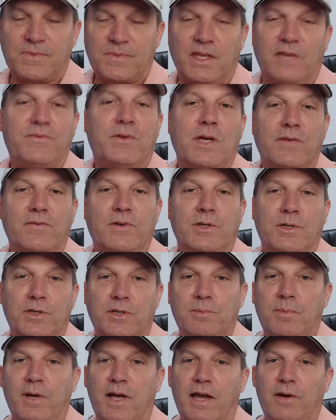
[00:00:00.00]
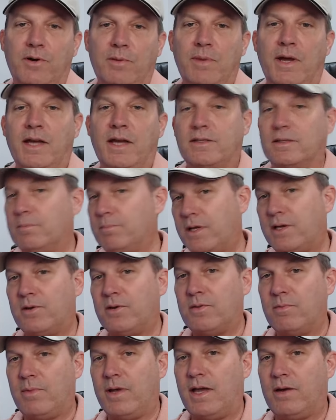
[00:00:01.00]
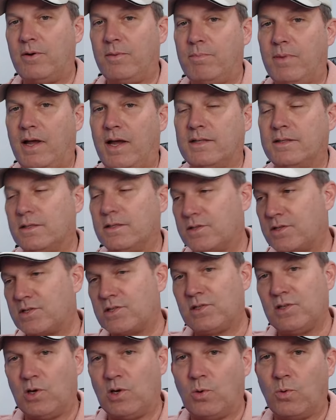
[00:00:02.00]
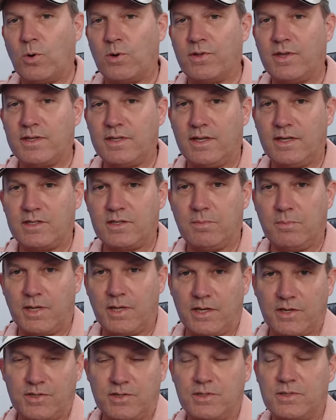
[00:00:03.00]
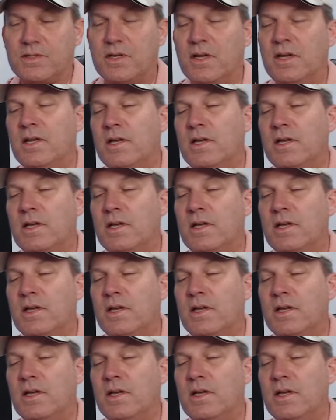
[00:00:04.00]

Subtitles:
If you have a good battery pack, the better the battery pack, the slower that it diminishes.